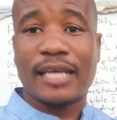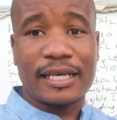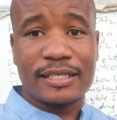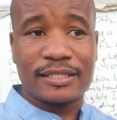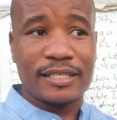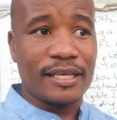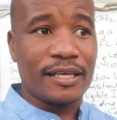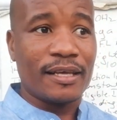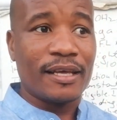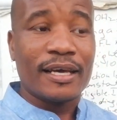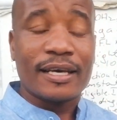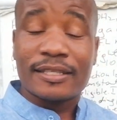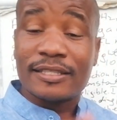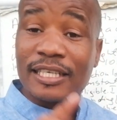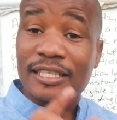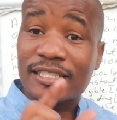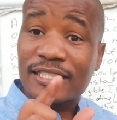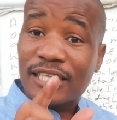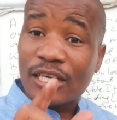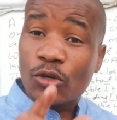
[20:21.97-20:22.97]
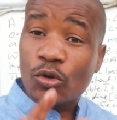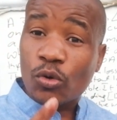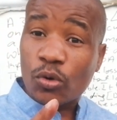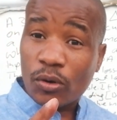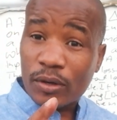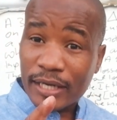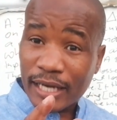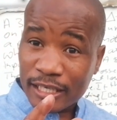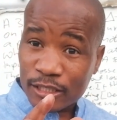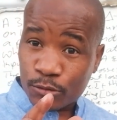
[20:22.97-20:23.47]
that the
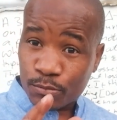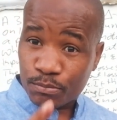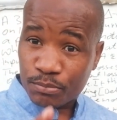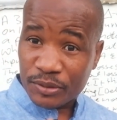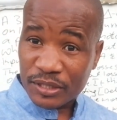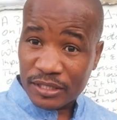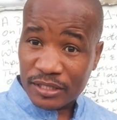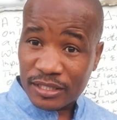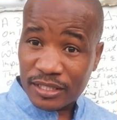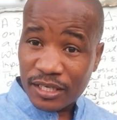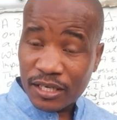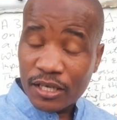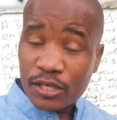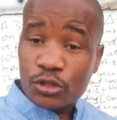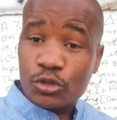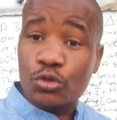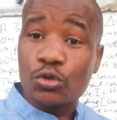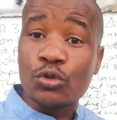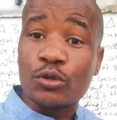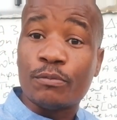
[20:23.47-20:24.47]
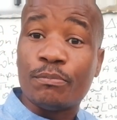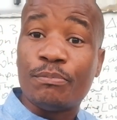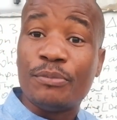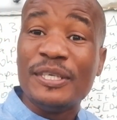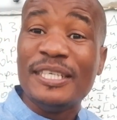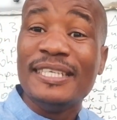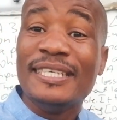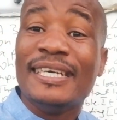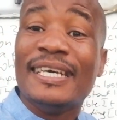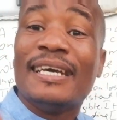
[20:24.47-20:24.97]
synchronous speed should
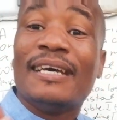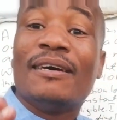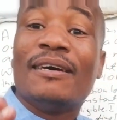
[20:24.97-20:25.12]
be